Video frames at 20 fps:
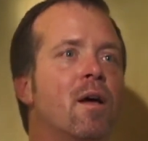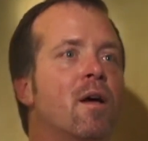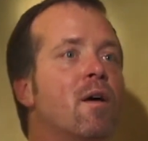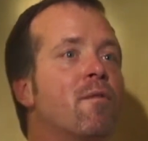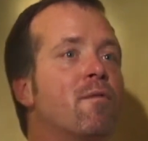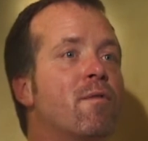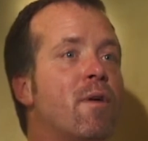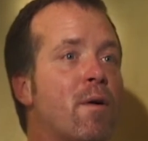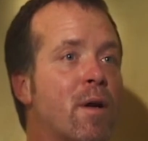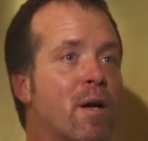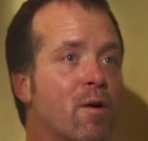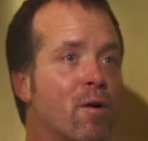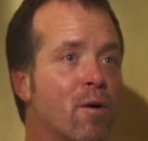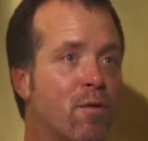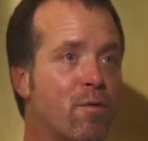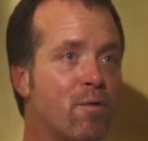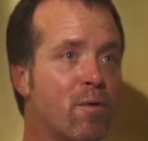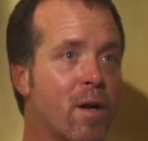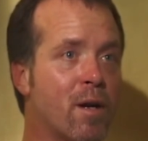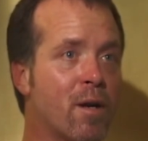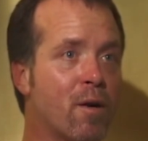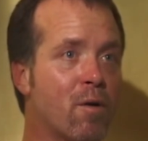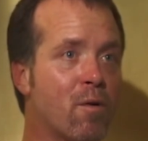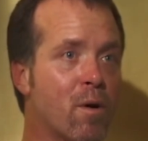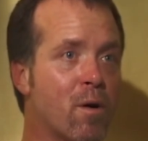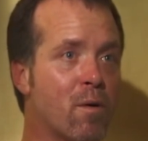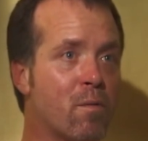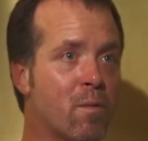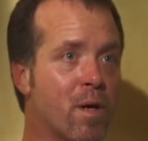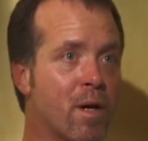Very close friend of
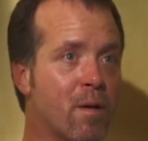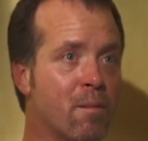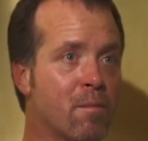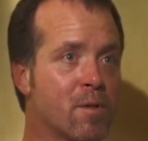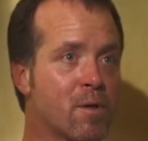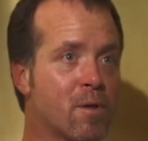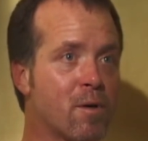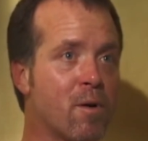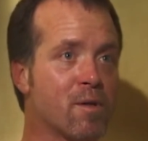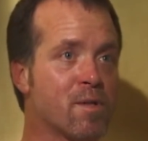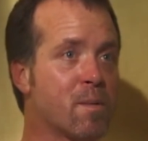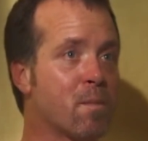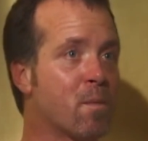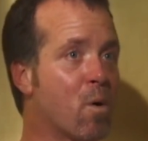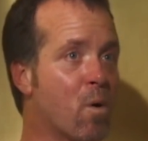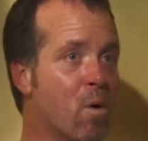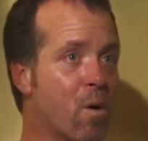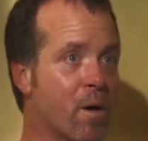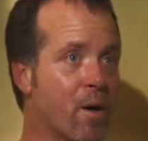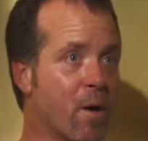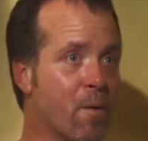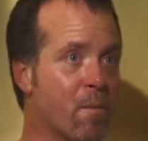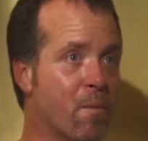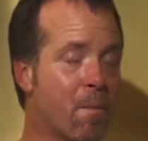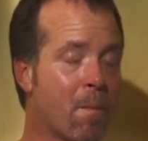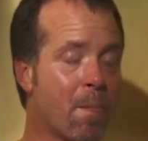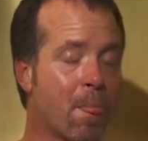Gordon Williams, calls him Gordo.